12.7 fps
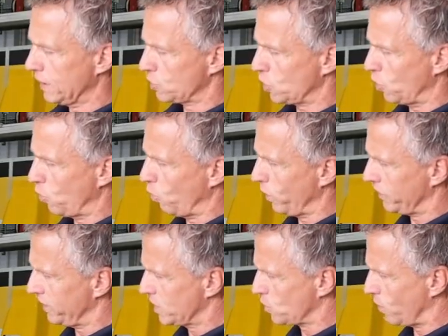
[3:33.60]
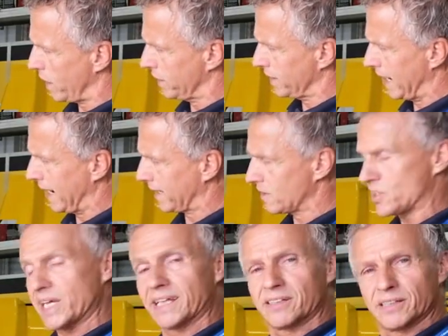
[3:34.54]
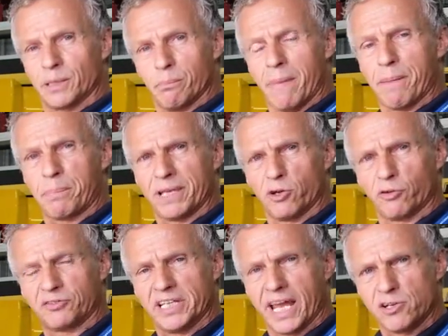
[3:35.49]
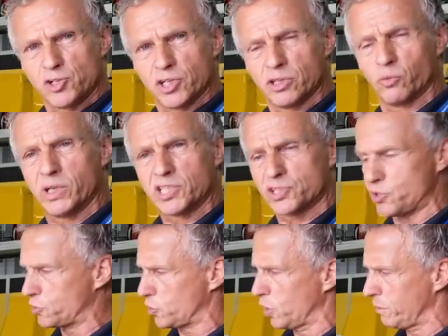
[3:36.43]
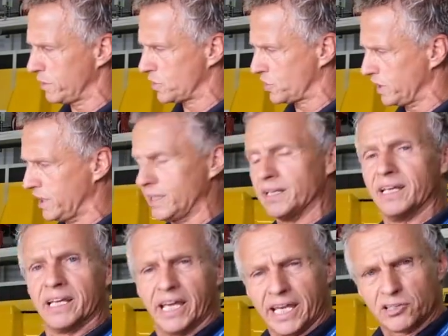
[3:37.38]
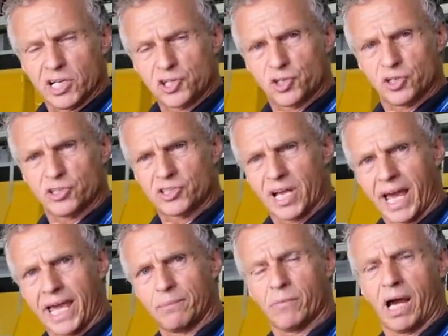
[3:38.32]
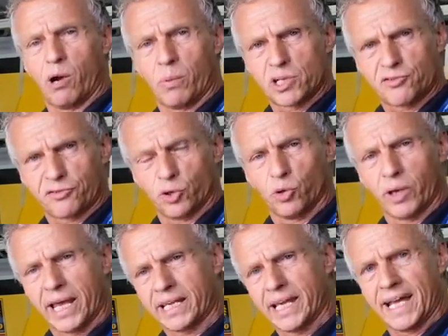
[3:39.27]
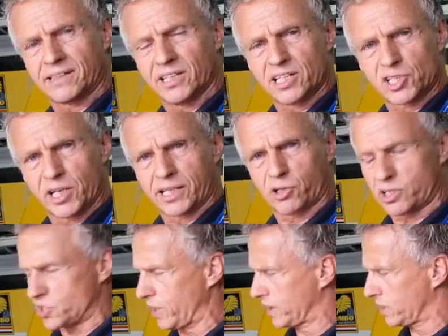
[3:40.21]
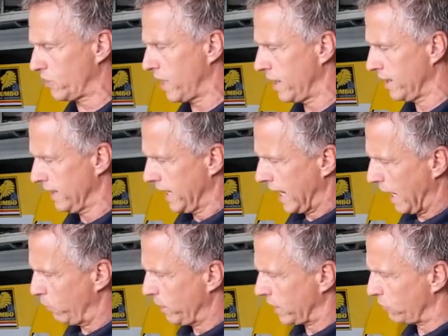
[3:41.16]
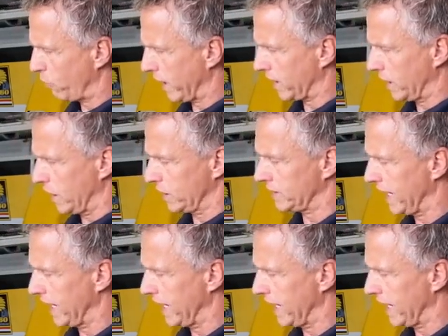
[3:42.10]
So with this one, I can set the mapping of the engine, which determines the ignition time, how much fuel I get, etc., etc. And we can regulate